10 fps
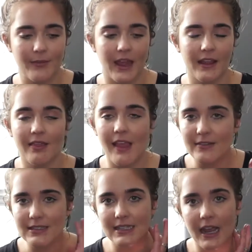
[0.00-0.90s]
My
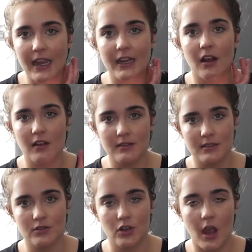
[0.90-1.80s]
left side
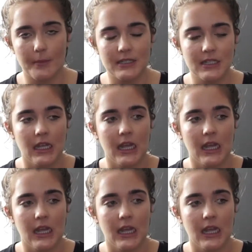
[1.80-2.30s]
also dropped.